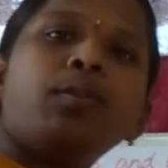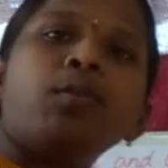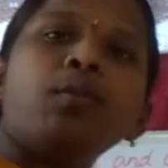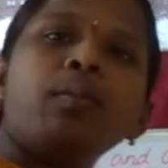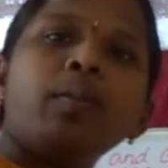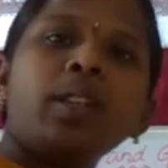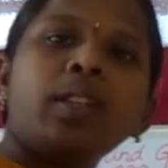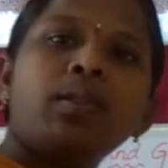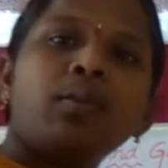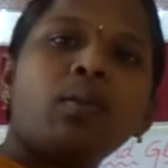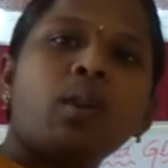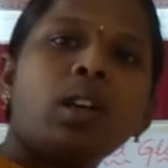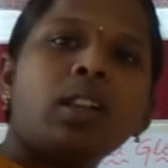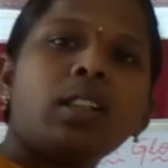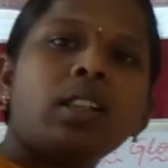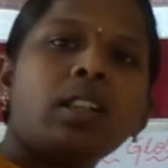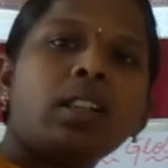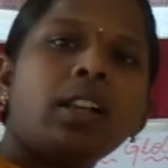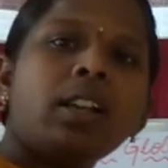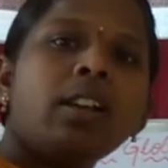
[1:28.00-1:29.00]
do means what
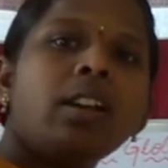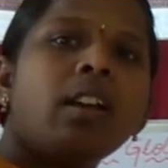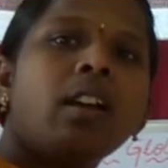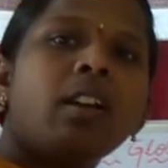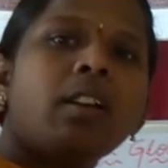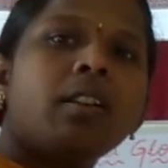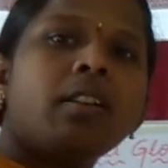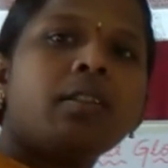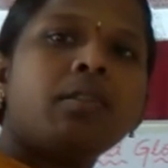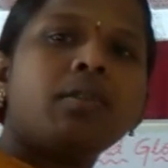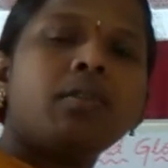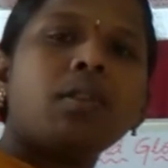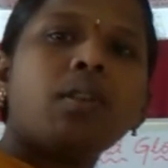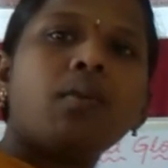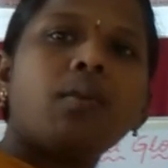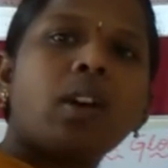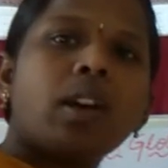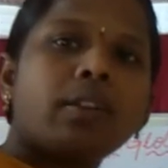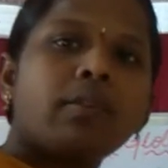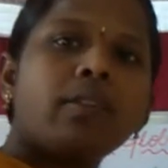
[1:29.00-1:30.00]
children?
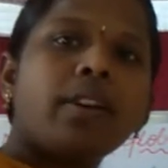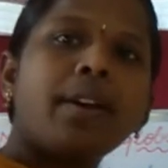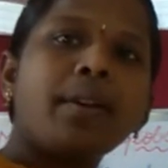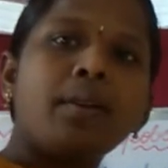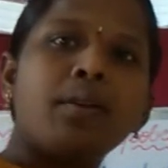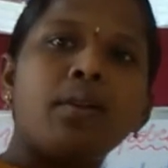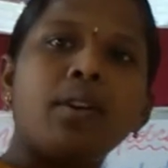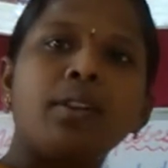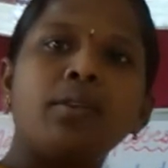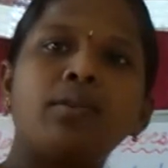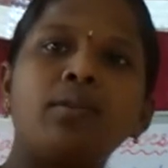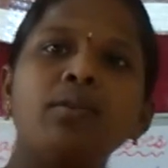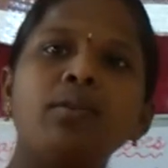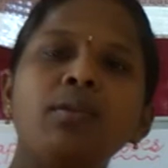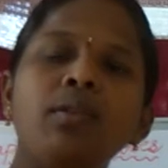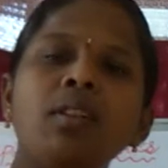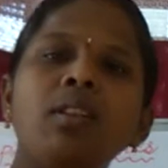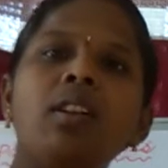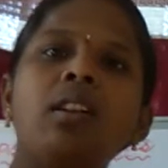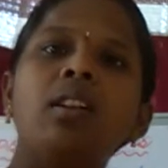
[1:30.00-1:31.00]
So, what we are going
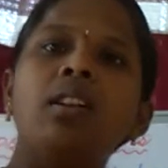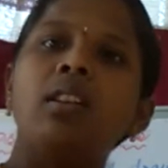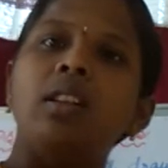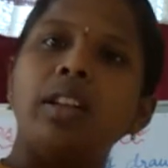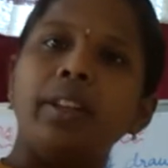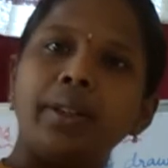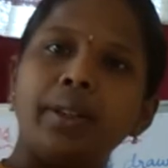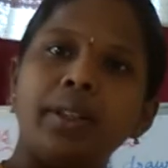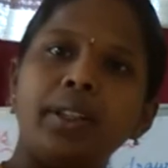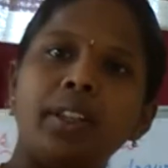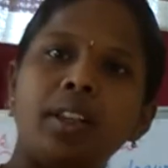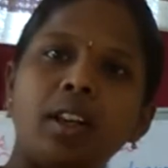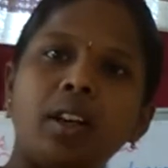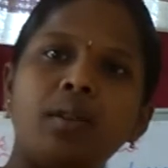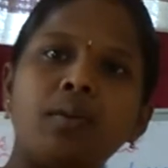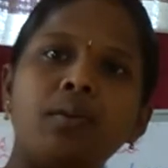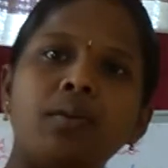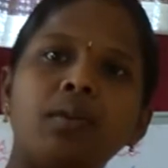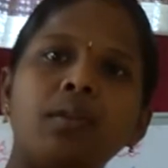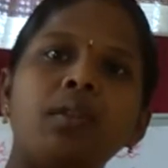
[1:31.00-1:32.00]
to learn now.